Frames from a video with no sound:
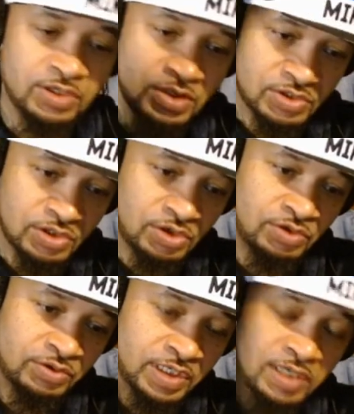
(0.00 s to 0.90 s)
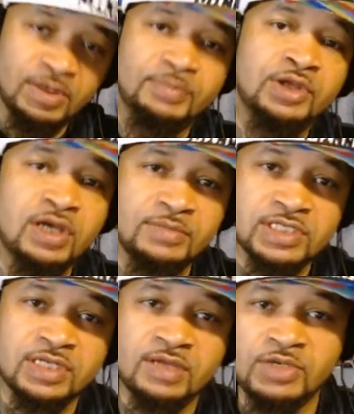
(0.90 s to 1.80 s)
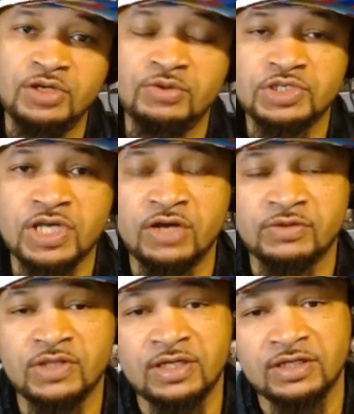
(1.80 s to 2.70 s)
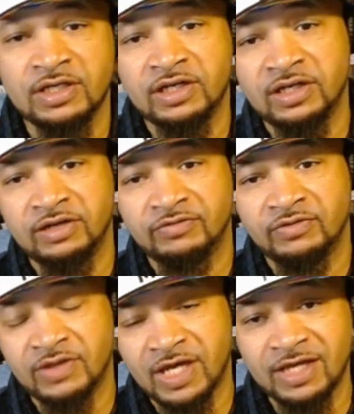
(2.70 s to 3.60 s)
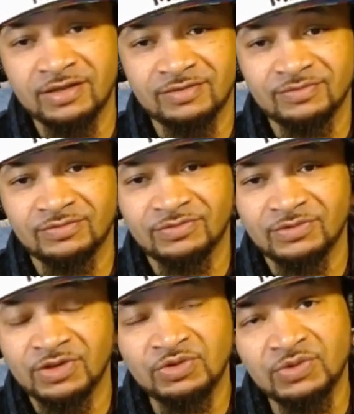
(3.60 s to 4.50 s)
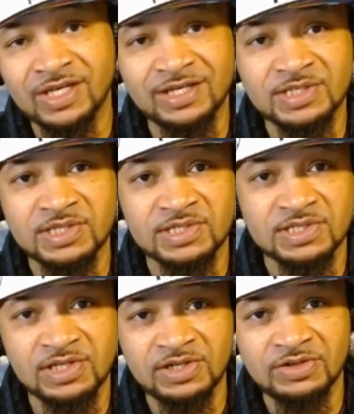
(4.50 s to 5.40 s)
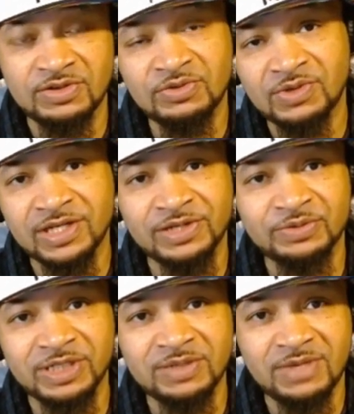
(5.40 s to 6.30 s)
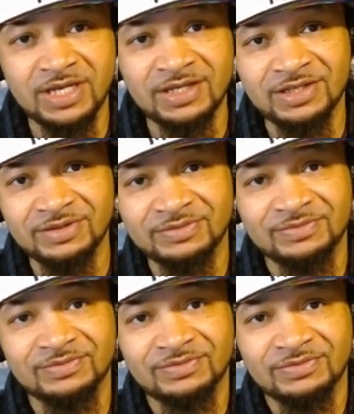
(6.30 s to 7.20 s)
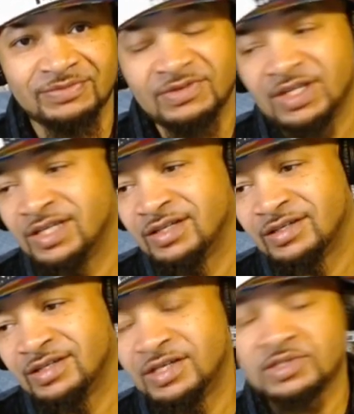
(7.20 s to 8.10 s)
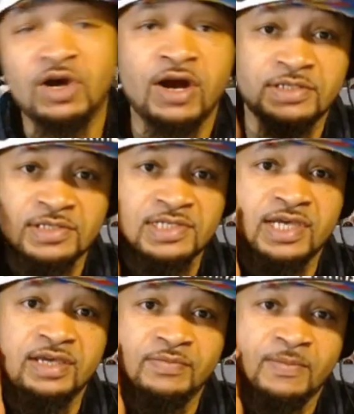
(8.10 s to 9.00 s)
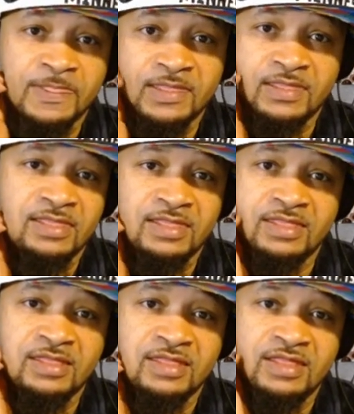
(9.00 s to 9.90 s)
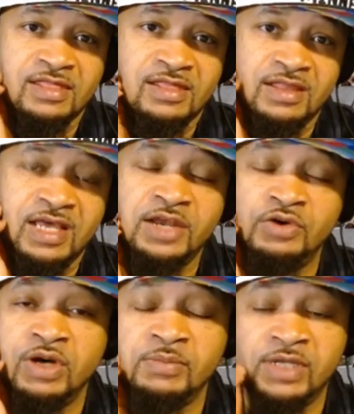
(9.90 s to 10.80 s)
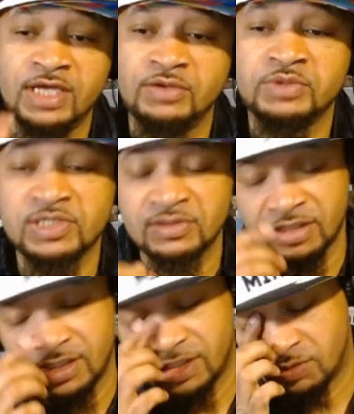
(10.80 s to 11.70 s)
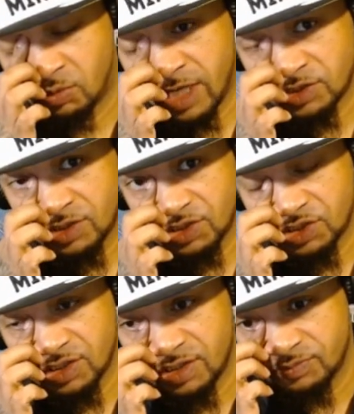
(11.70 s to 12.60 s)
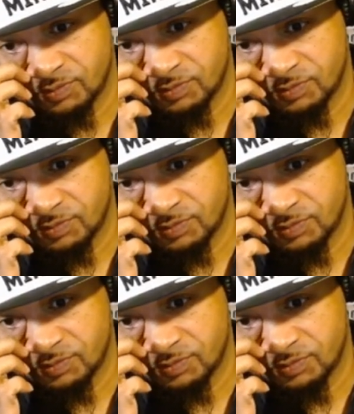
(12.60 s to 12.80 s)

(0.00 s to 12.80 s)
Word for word: So hit me up in the comments and let me know what y'all think of that. Do you think it's sincere? Do you think he really mean it? It's hard to say. I know I'm late uh, watching this shit.